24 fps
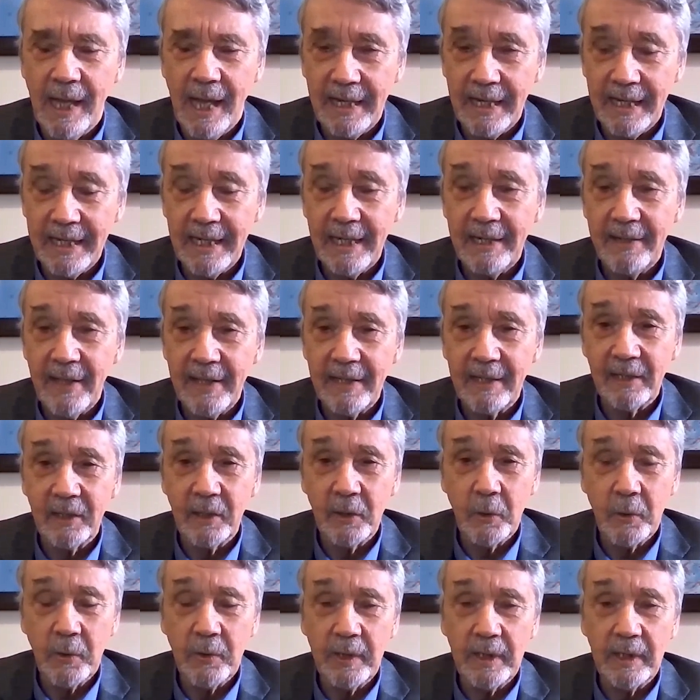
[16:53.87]
anything to
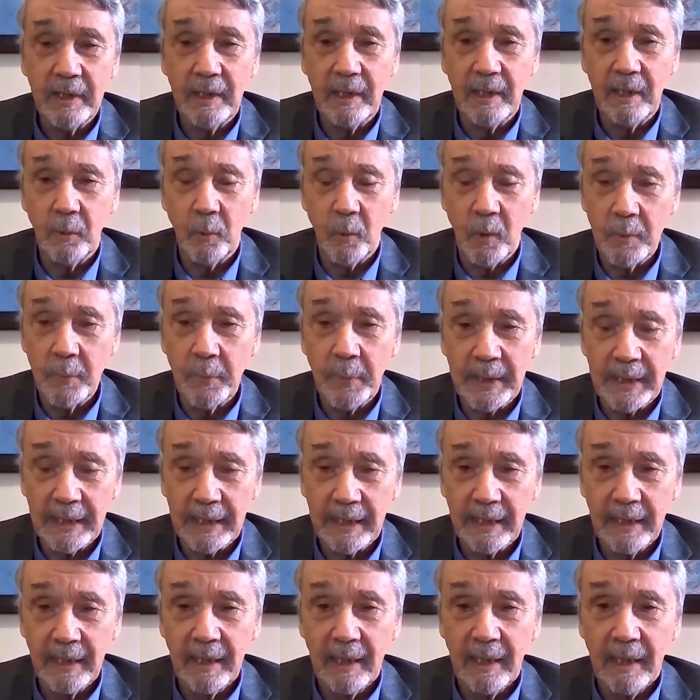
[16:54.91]
do with it, it would be,
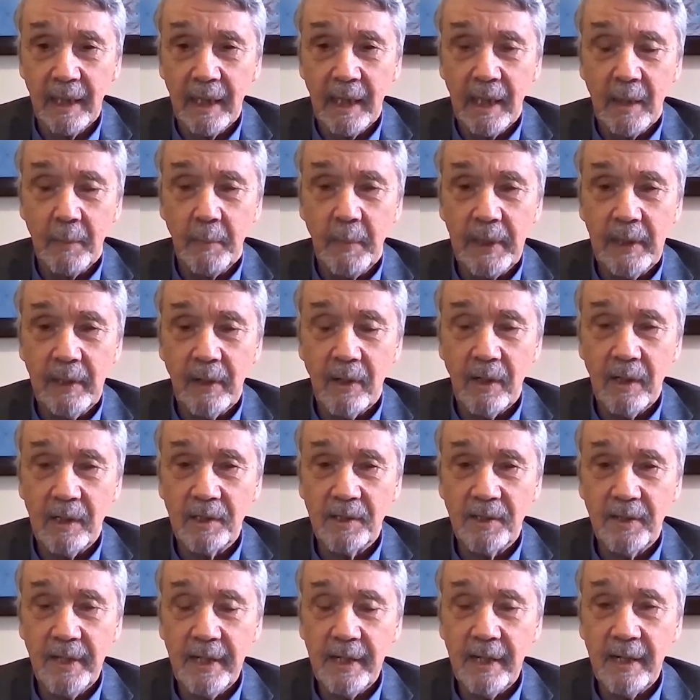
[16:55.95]

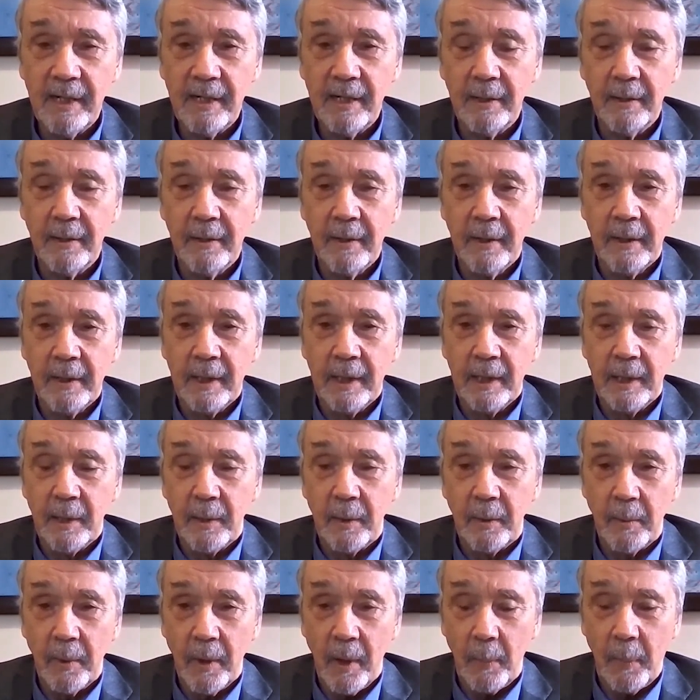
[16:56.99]
because the
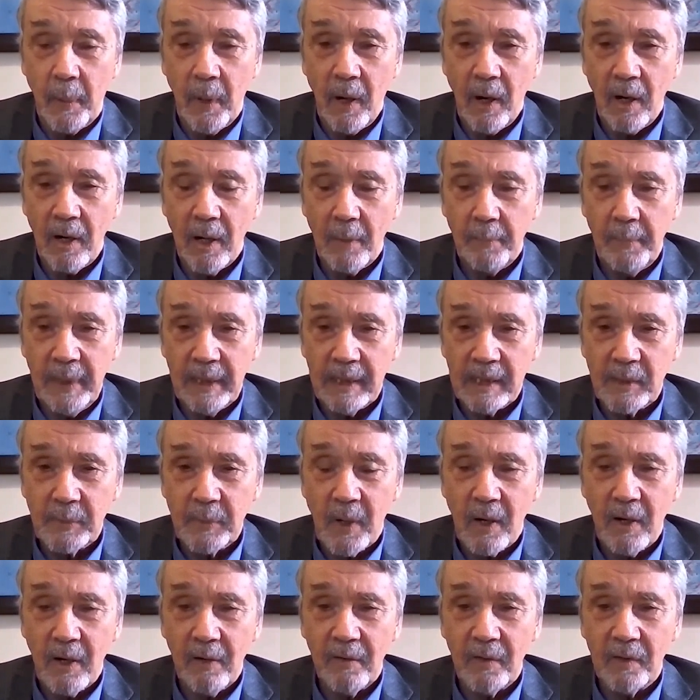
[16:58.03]
biggest
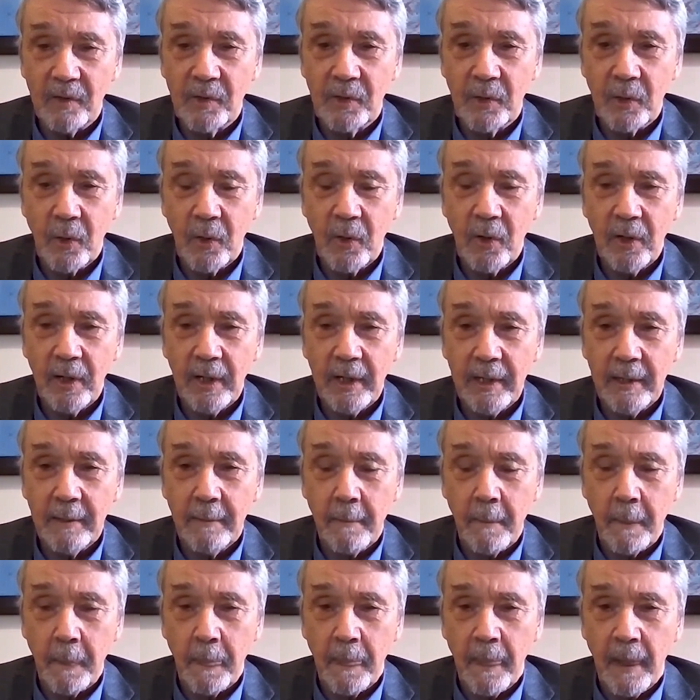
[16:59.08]
part of the story
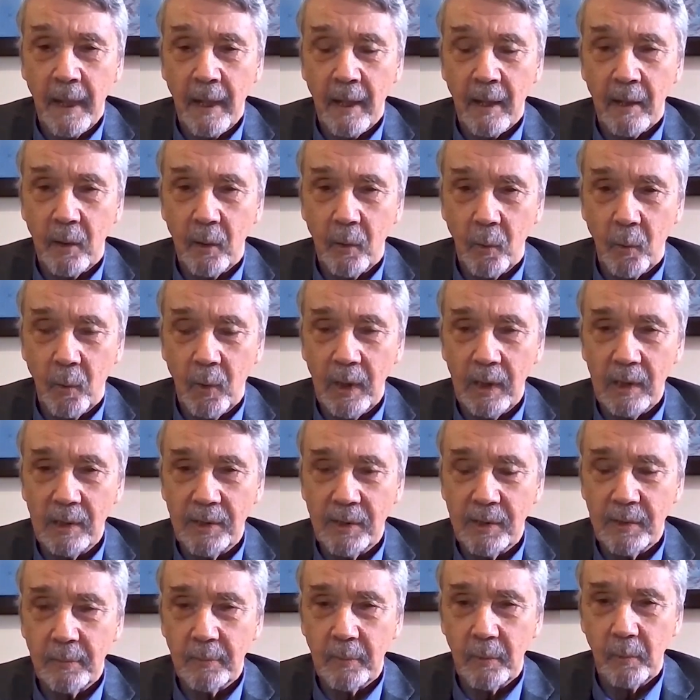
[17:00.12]

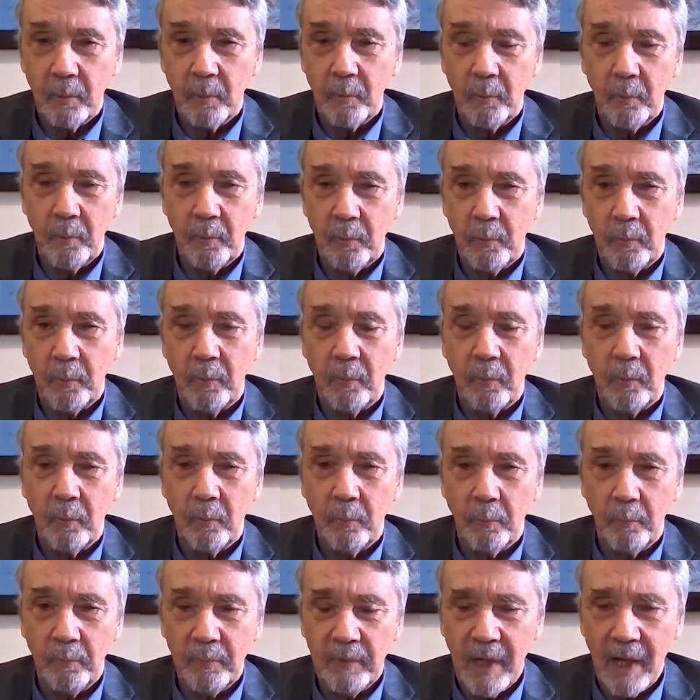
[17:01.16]
was
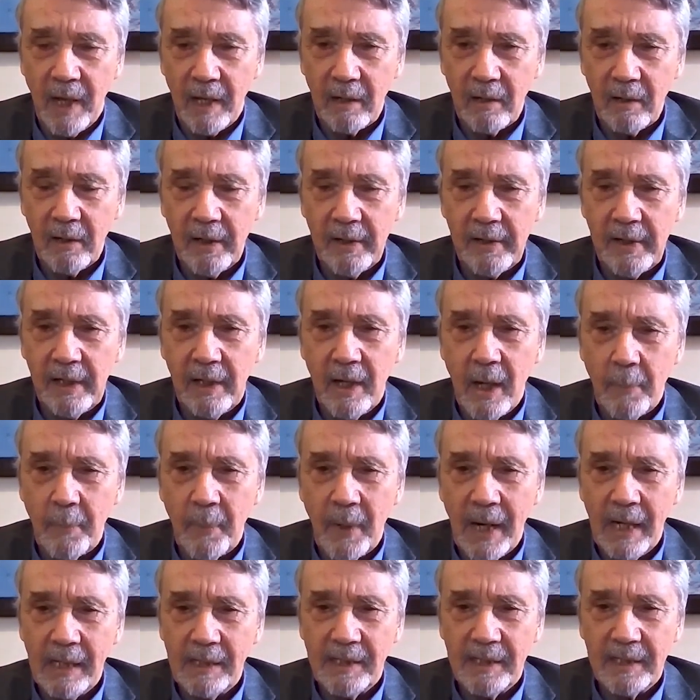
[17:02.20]
not only the
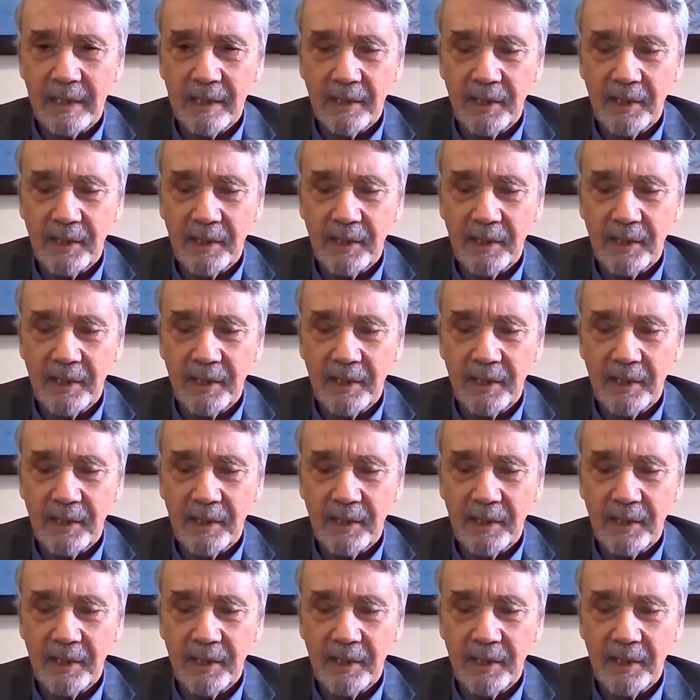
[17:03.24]
uprising